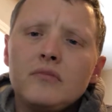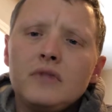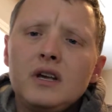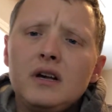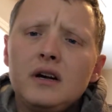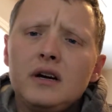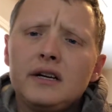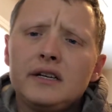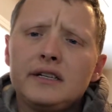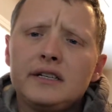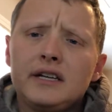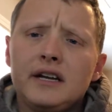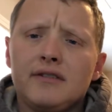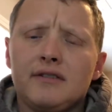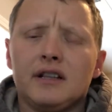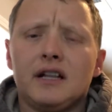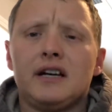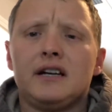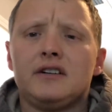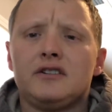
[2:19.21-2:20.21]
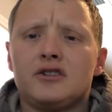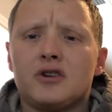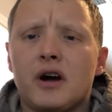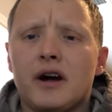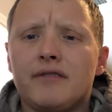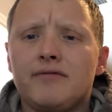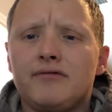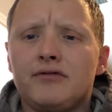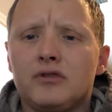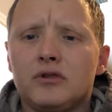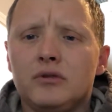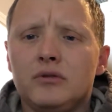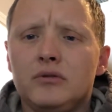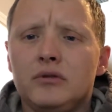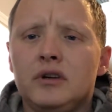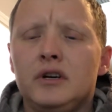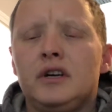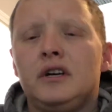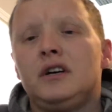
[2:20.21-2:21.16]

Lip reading: can have a lot of dry fruit,